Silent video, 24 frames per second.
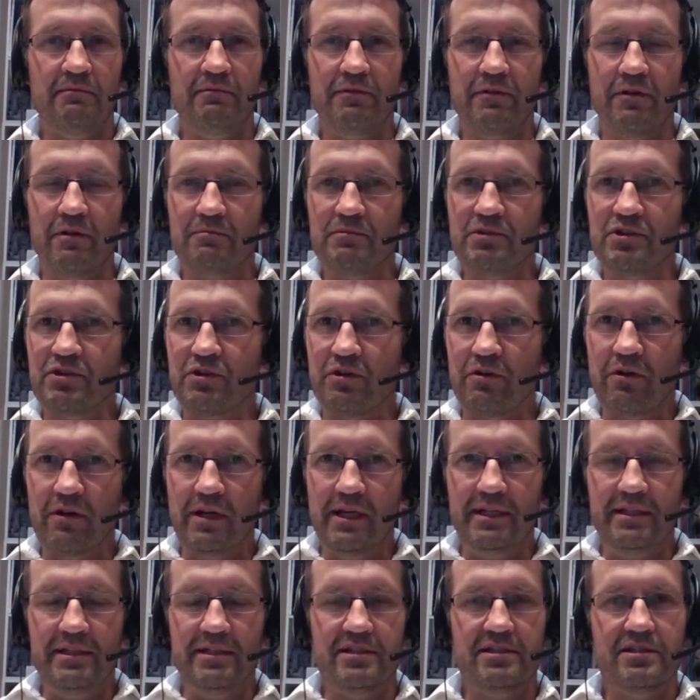from
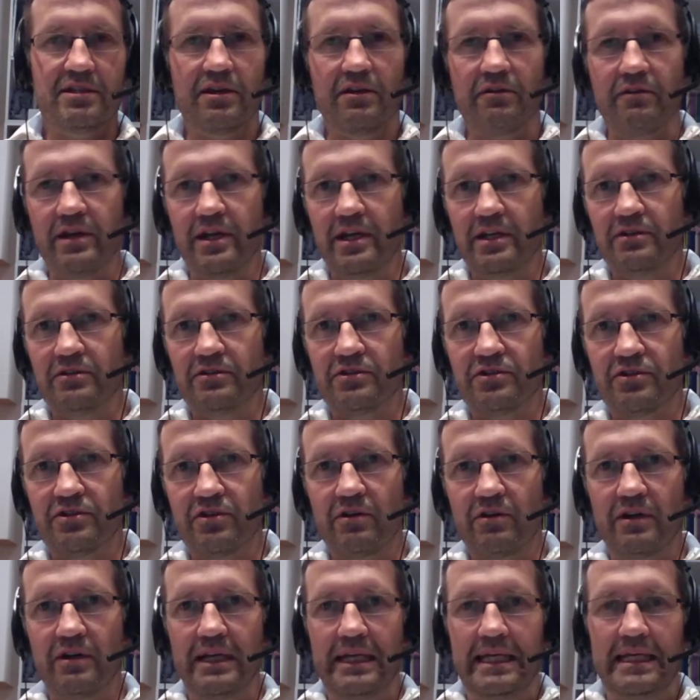strongly disagree to
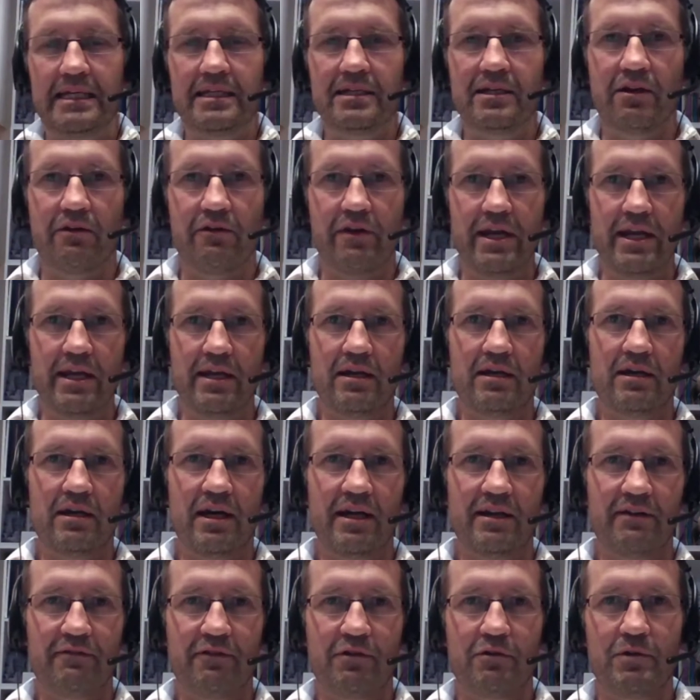strongly agree
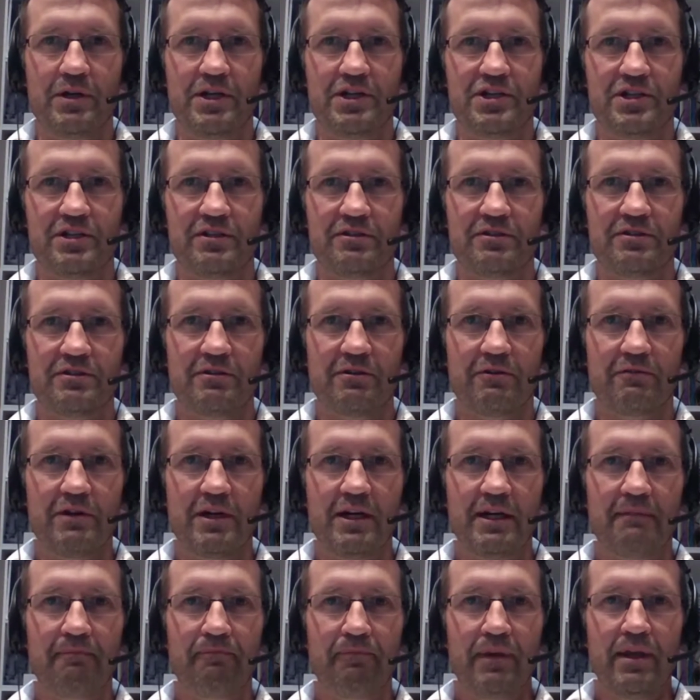kind of questions. All
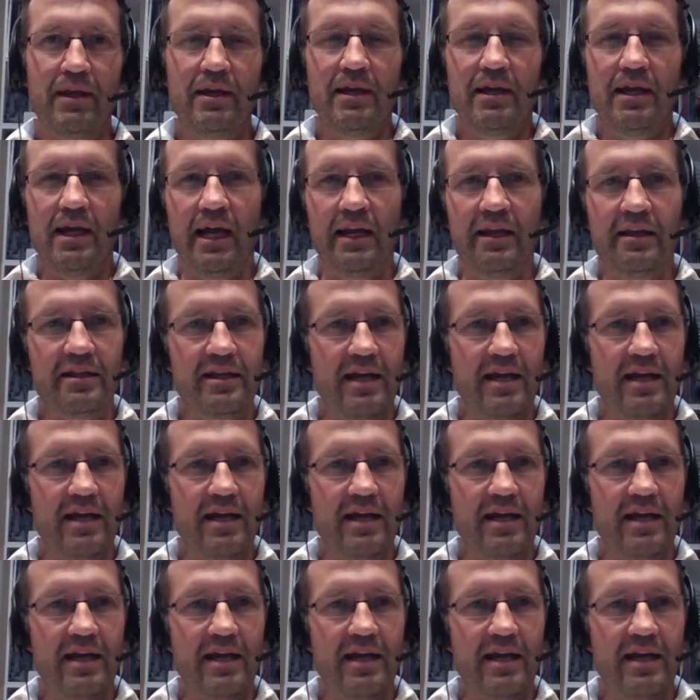right. And